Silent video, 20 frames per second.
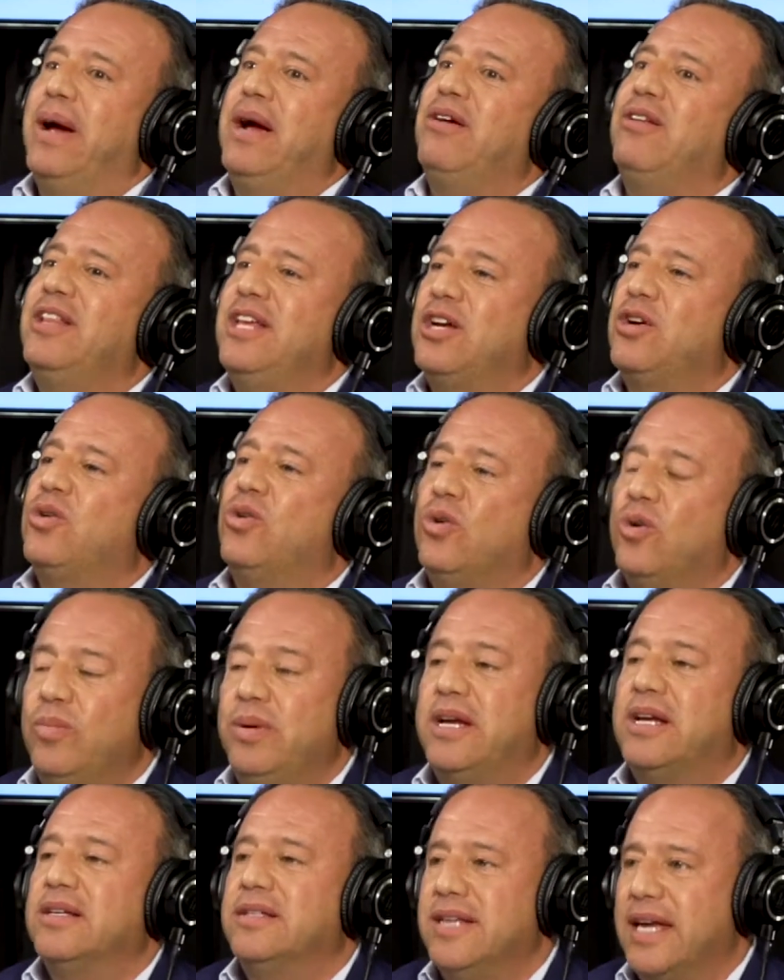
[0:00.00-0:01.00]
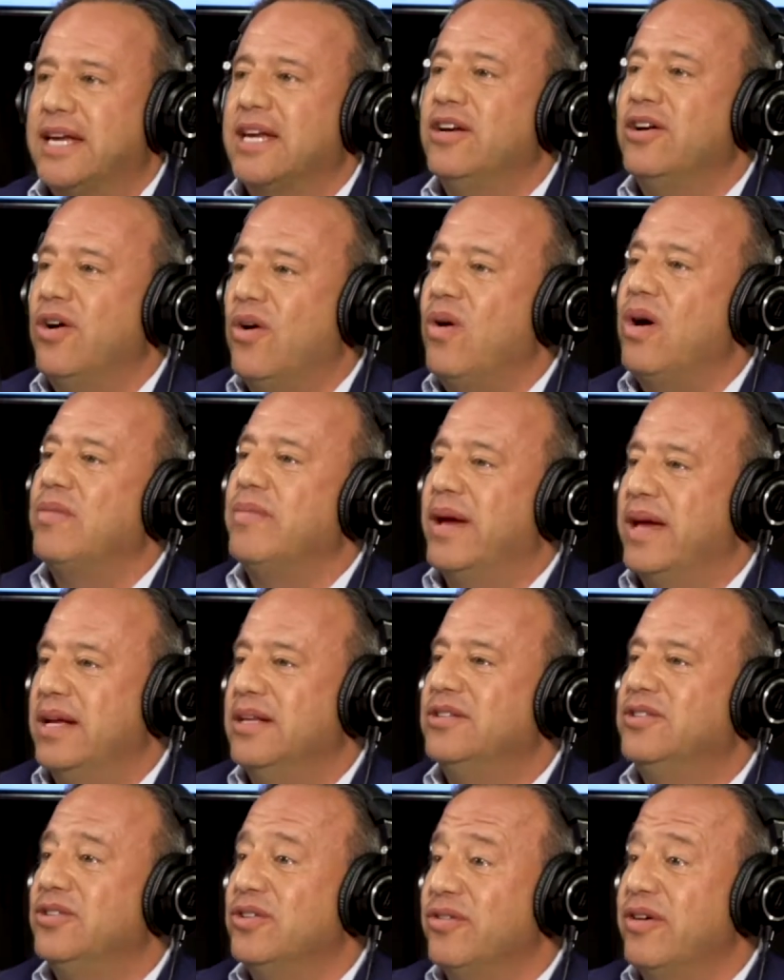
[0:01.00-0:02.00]
I'm barely cool because they can go on my
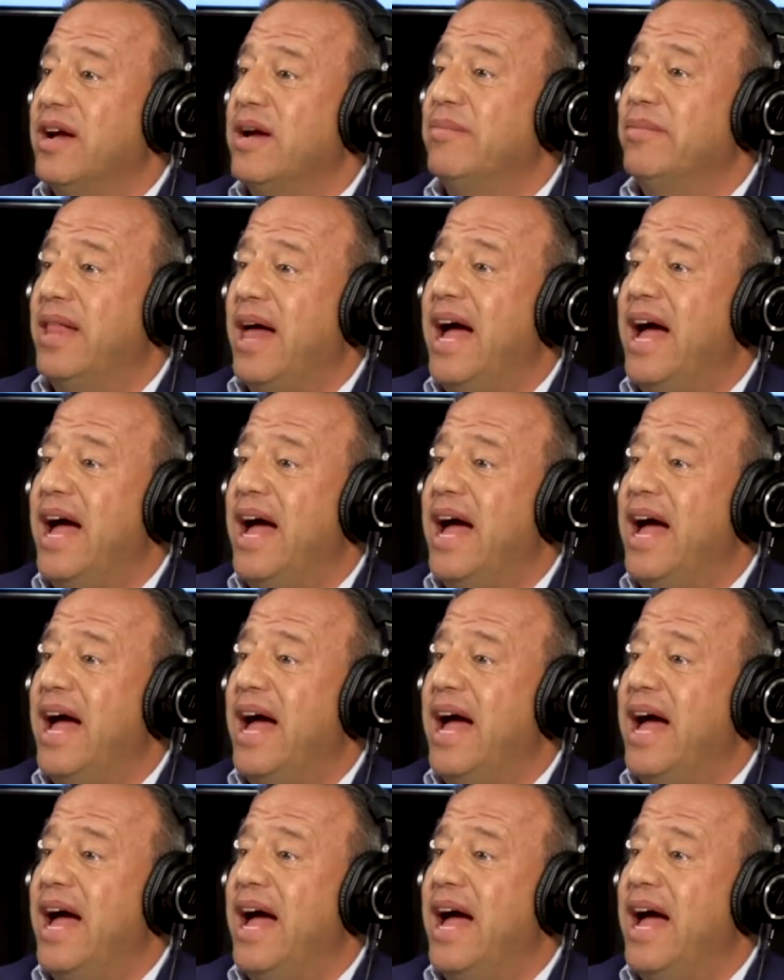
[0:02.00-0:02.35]
Instagram